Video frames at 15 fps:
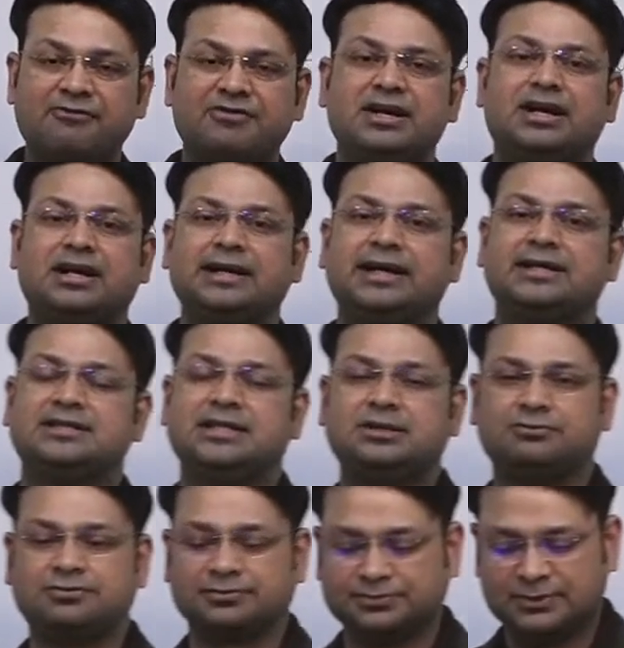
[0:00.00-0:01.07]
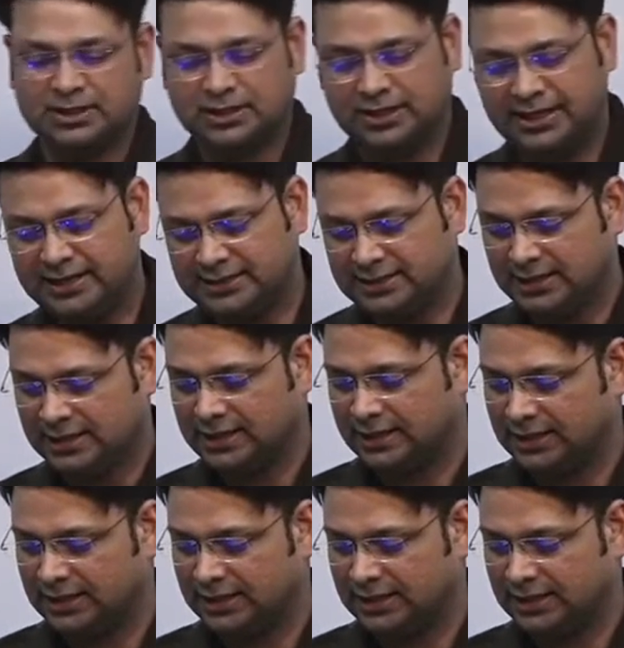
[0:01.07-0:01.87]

definitely achieve, right?